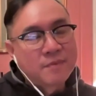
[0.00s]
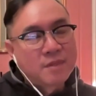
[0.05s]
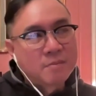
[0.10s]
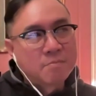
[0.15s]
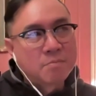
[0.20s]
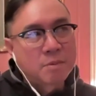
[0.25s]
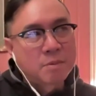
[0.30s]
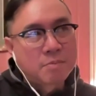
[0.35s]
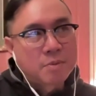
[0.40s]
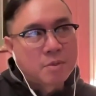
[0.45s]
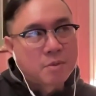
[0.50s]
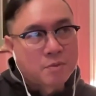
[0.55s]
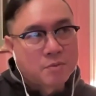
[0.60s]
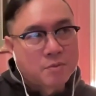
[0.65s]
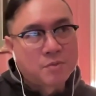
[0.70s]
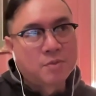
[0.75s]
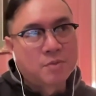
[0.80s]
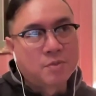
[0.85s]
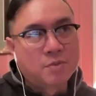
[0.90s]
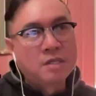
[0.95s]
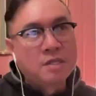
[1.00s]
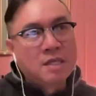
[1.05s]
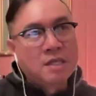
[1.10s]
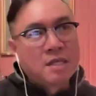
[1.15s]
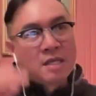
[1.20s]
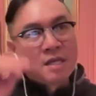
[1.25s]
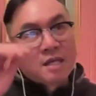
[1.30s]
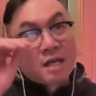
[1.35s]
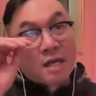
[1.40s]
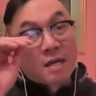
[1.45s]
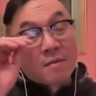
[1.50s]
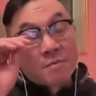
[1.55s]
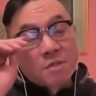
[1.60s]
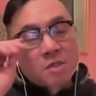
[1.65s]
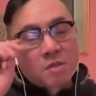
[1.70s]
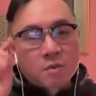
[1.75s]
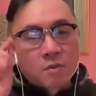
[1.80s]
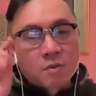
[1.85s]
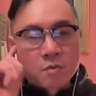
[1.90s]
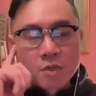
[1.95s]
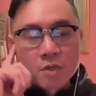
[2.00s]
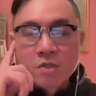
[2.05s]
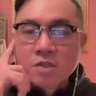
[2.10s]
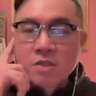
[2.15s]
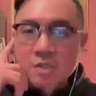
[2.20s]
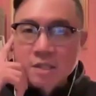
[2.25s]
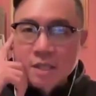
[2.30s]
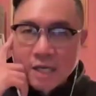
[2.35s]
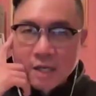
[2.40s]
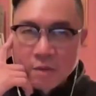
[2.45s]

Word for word: the proposal um, so we worked